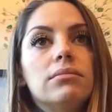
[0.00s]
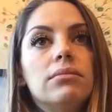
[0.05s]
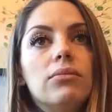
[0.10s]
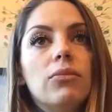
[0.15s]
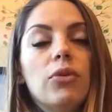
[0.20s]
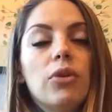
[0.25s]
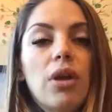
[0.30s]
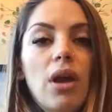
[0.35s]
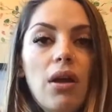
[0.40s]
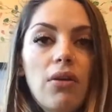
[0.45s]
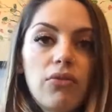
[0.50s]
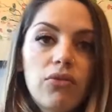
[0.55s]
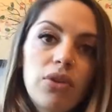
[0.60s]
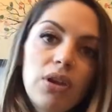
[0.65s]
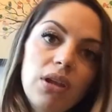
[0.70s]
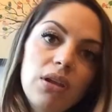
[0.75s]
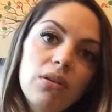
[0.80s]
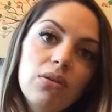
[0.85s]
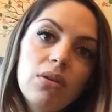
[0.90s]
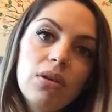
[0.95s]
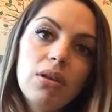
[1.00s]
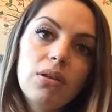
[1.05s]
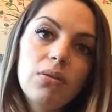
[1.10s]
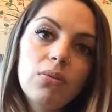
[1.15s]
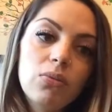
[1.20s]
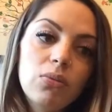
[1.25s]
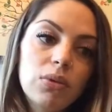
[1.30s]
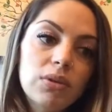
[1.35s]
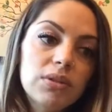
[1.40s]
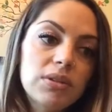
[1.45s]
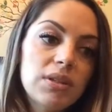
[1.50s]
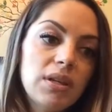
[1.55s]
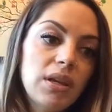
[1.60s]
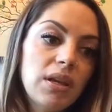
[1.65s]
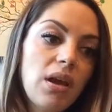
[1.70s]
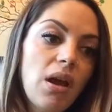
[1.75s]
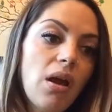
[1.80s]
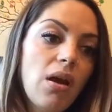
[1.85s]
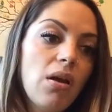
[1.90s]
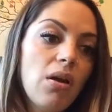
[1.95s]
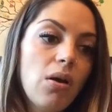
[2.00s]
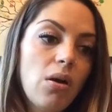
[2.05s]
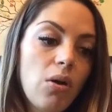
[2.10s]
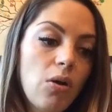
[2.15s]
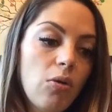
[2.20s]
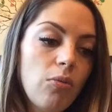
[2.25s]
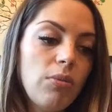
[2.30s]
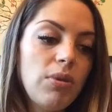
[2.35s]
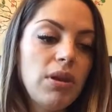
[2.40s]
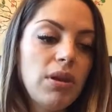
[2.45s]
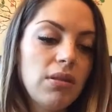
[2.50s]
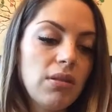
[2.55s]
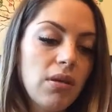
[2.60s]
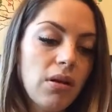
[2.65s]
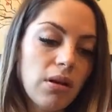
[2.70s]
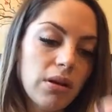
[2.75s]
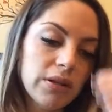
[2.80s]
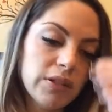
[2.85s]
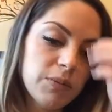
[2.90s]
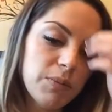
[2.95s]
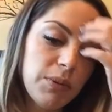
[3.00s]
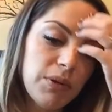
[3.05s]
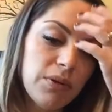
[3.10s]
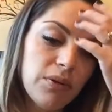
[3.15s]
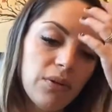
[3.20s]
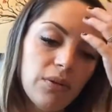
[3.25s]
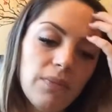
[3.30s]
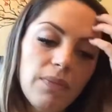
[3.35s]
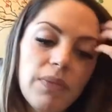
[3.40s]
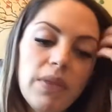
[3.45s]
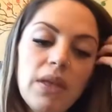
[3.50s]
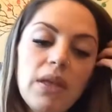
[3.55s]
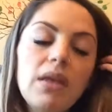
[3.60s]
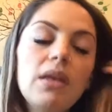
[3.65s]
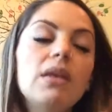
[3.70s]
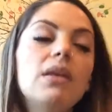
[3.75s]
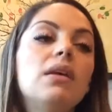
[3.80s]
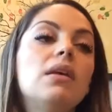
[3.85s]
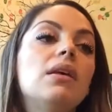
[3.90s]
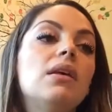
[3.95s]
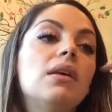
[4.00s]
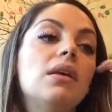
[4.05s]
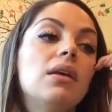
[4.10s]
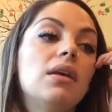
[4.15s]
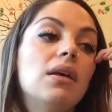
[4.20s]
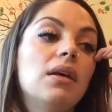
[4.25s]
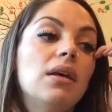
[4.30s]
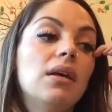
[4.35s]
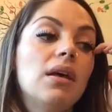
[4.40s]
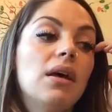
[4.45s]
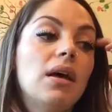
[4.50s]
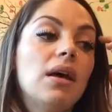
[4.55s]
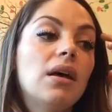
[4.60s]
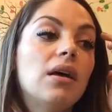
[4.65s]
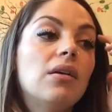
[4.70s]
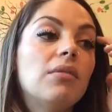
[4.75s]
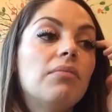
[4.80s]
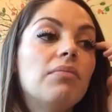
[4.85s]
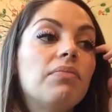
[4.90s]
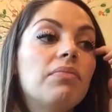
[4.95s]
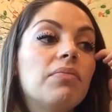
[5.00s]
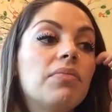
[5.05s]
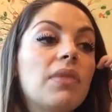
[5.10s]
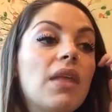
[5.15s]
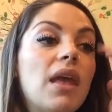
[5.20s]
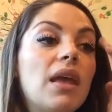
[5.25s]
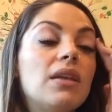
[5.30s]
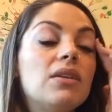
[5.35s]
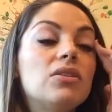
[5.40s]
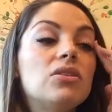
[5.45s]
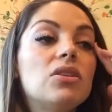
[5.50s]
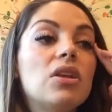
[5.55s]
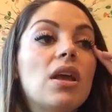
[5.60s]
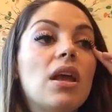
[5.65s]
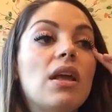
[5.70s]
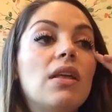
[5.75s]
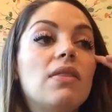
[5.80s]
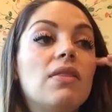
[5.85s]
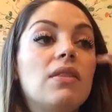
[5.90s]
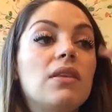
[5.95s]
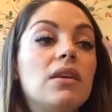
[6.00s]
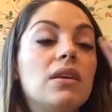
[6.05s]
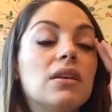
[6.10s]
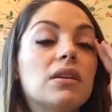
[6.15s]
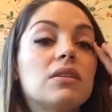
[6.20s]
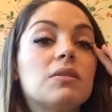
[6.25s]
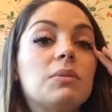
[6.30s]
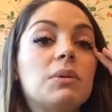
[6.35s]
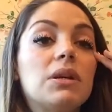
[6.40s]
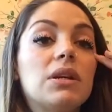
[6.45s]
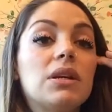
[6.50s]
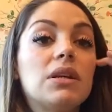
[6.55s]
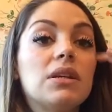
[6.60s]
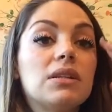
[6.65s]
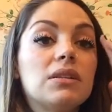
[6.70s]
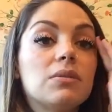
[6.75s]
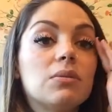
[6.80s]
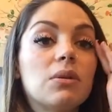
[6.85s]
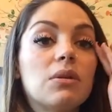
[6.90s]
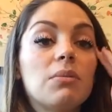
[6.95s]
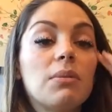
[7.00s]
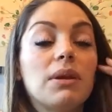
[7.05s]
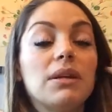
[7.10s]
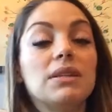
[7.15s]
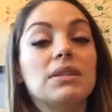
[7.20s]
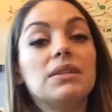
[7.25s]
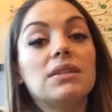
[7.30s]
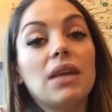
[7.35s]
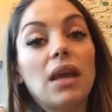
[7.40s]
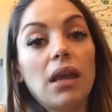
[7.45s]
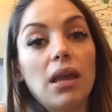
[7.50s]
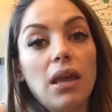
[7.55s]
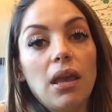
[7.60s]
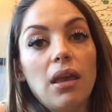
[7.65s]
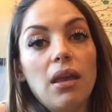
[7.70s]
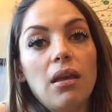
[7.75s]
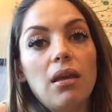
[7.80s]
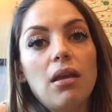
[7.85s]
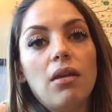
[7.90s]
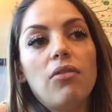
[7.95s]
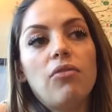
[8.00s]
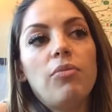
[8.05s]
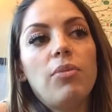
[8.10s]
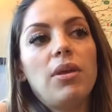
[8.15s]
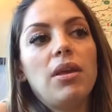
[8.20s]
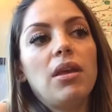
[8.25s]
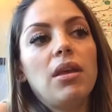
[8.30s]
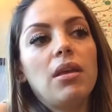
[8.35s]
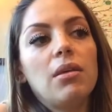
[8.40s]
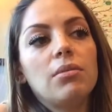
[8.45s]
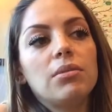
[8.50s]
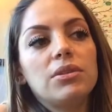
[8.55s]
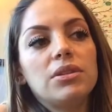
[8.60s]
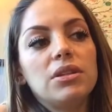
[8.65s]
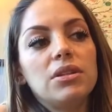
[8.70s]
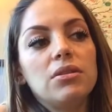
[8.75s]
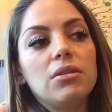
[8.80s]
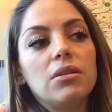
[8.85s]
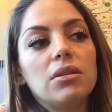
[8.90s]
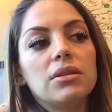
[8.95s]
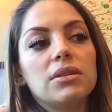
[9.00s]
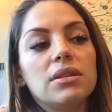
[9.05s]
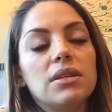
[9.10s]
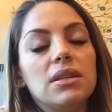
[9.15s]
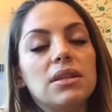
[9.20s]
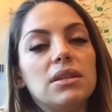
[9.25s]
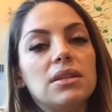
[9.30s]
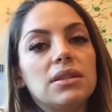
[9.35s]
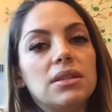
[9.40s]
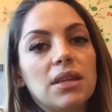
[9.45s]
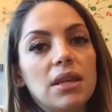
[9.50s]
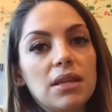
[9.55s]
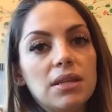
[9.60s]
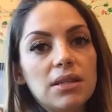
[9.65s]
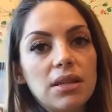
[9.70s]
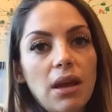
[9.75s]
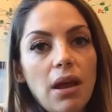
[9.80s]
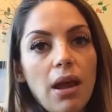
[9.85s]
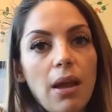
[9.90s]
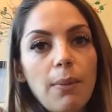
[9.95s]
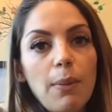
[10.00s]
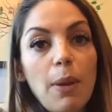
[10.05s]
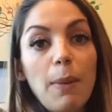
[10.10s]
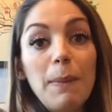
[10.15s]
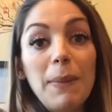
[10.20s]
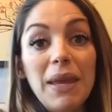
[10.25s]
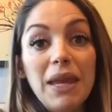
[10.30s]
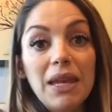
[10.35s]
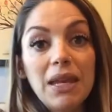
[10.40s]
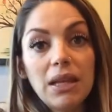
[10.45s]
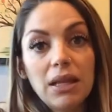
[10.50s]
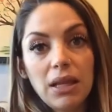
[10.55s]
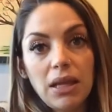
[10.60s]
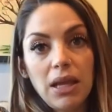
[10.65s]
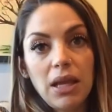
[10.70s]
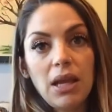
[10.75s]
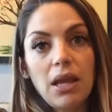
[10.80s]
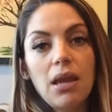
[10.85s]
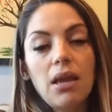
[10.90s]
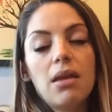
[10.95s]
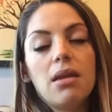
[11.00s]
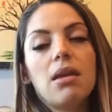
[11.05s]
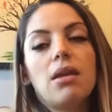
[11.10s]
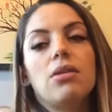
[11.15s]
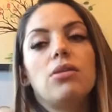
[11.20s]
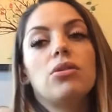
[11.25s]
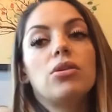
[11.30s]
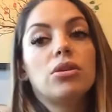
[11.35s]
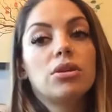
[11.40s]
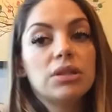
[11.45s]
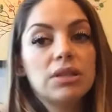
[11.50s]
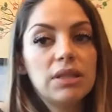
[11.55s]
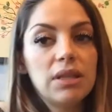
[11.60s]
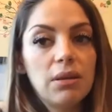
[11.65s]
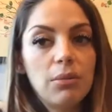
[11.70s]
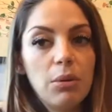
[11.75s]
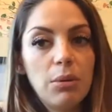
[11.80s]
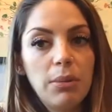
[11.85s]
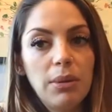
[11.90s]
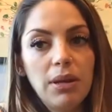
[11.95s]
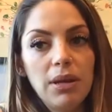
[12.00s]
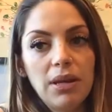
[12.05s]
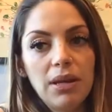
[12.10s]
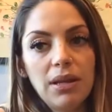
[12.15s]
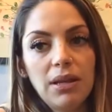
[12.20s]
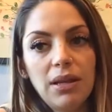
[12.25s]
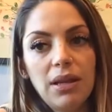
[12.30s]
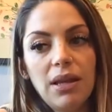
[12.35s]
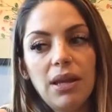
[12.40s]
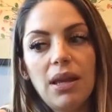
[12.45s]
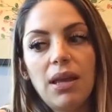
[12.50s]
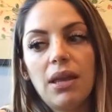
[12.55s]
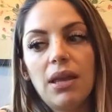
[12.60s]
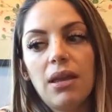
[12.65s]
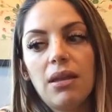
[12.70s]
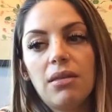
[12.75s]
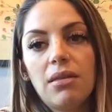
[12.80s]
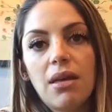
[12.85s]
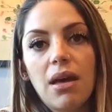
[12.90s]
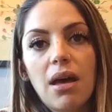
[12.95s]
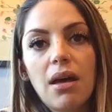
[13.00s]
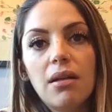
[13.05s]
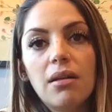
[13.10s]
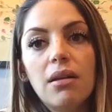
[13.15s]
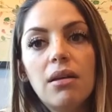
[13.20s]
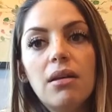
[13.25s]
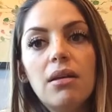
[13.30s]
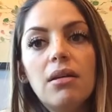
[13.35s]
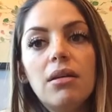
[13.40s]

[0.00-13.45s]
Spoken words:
Recovering once I got home and in the hospital, and the experience with my second of being able to do the skin-to-skin time immediately and nurse him immediately and get that